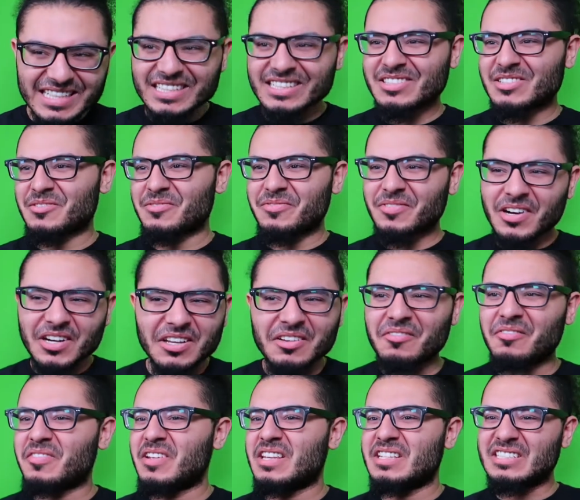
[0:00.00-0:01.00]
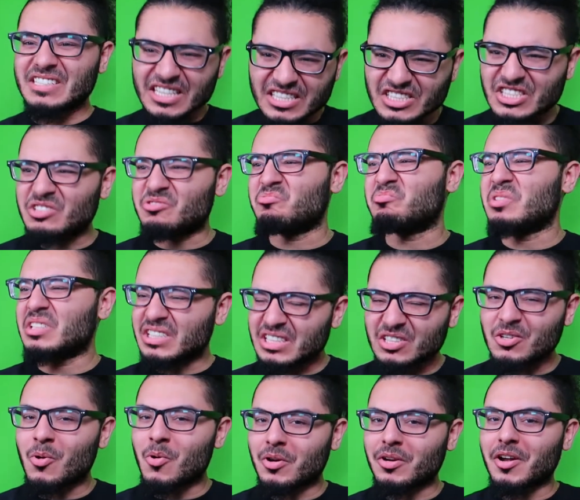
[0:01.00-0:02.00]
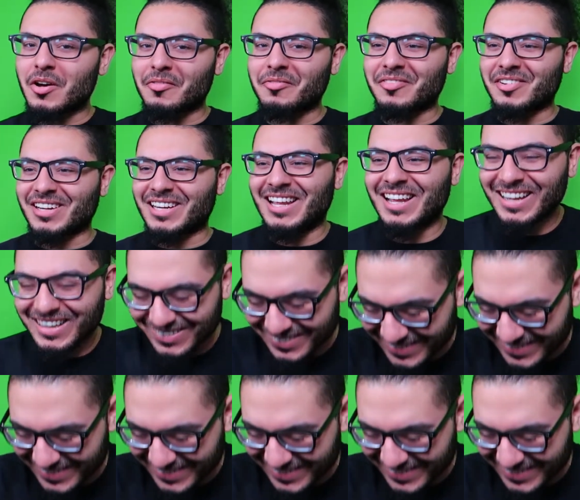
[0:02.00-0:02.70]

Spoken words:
it in her fucking face, like she's really going off right now.